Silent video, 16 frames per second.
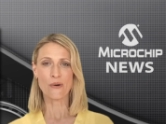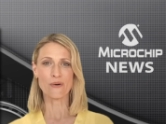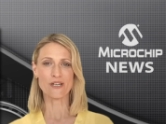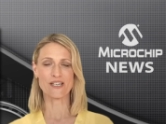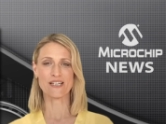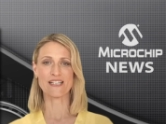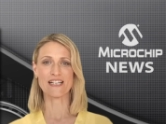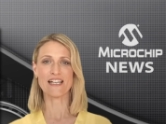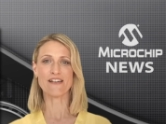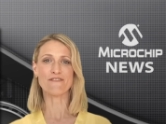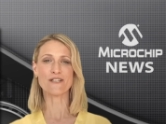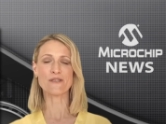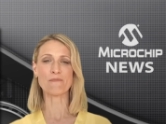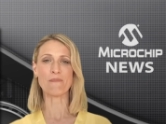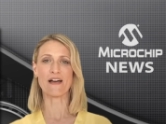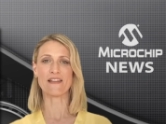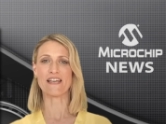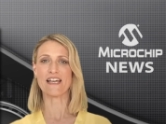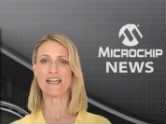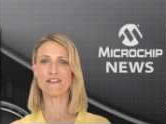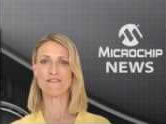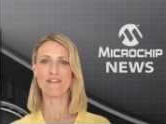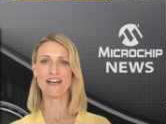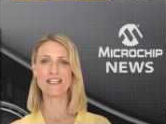which are delivered by the
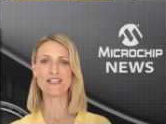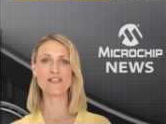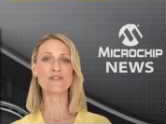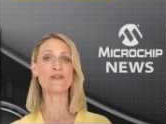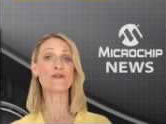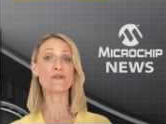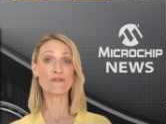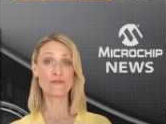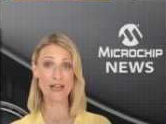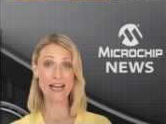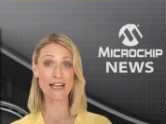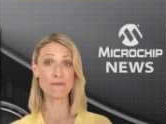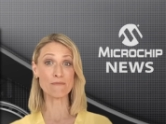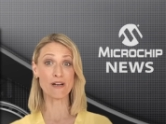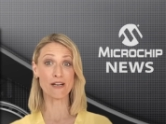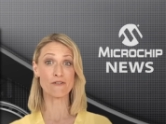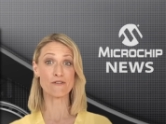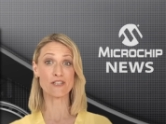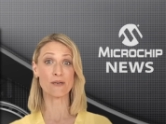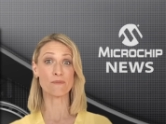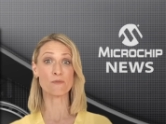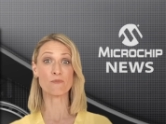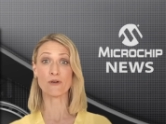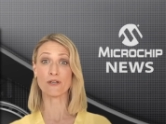innovators who create
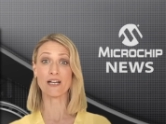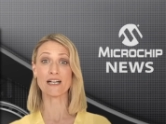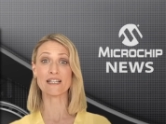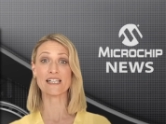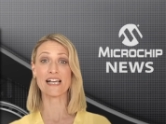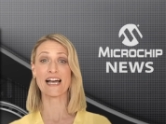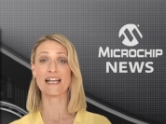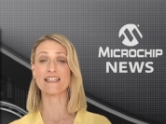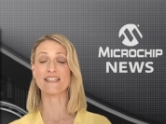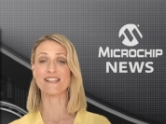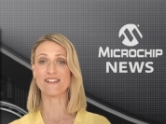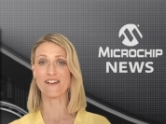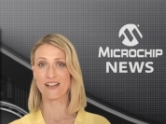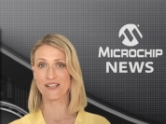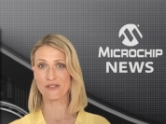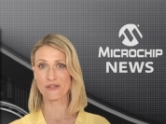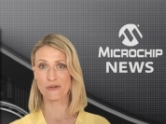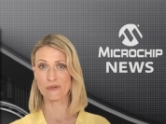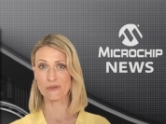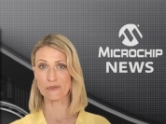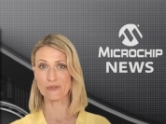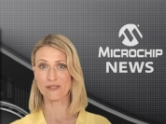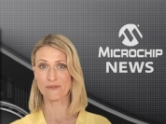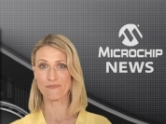Microchip's products and design
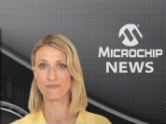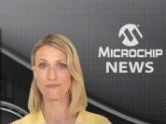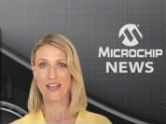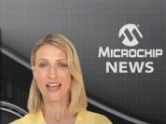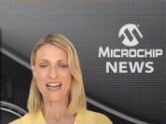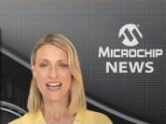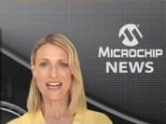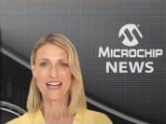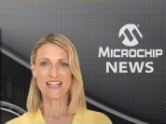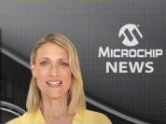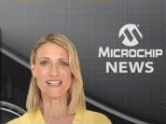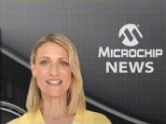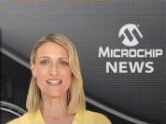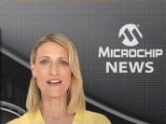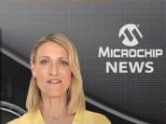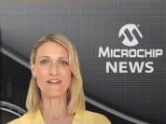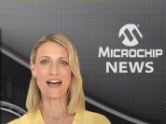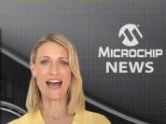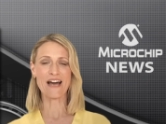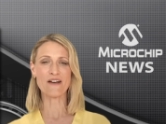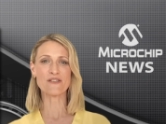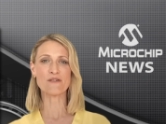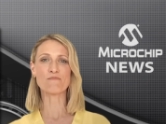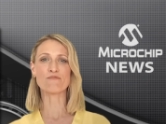tools. Discover
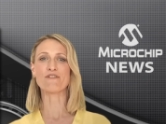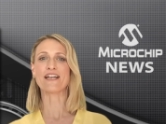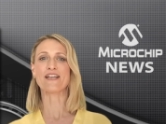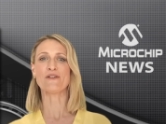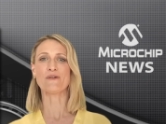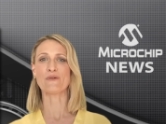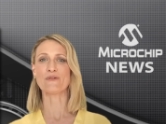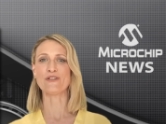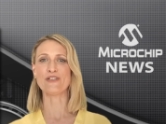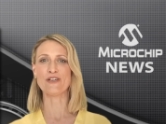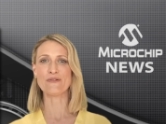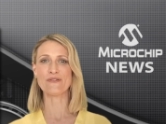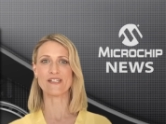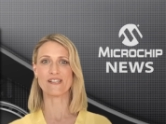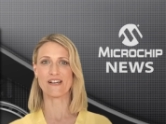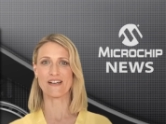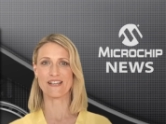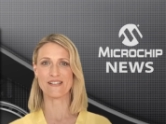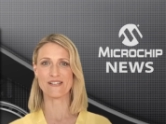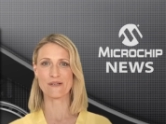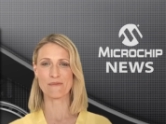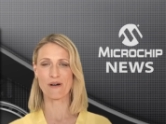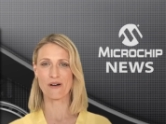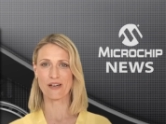how to bring your new designs
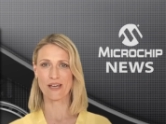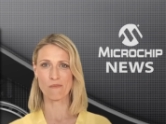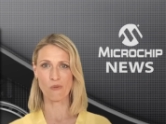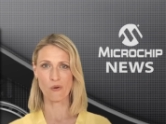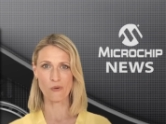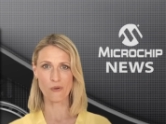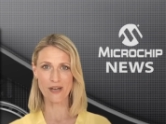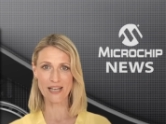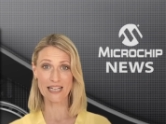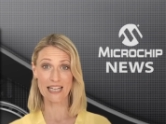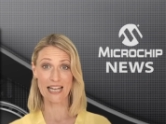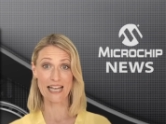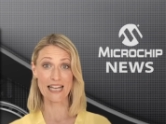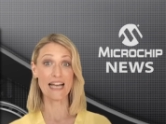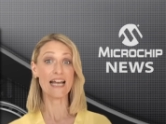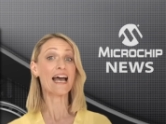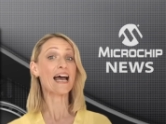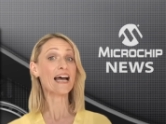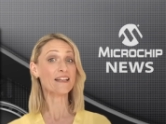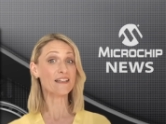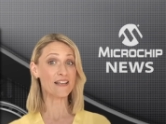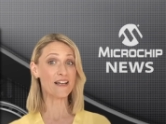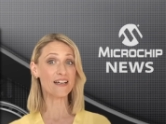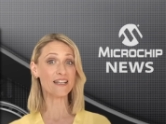to market more quickly
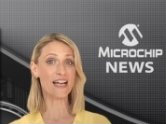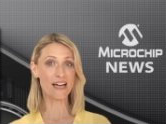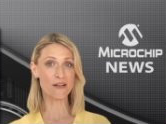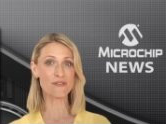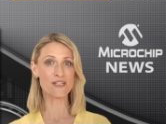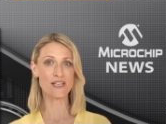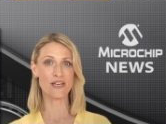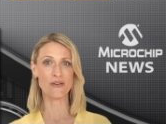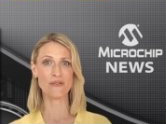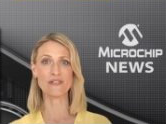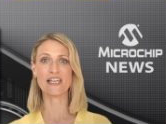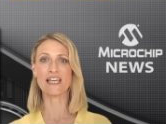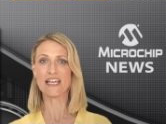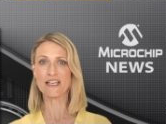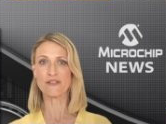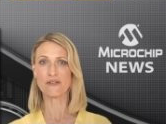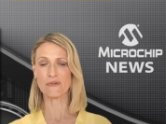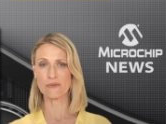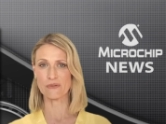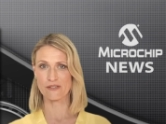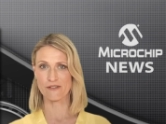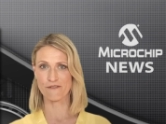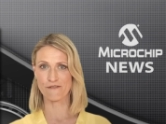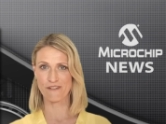and learn how to use key
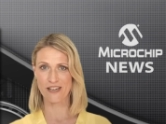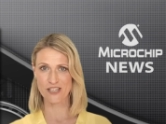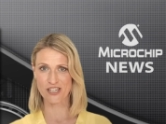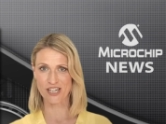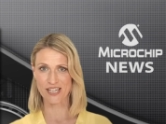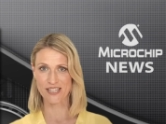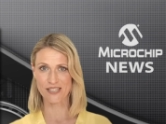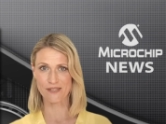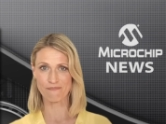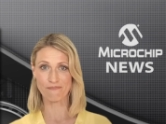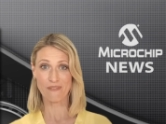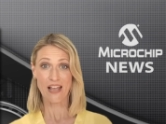tools and features.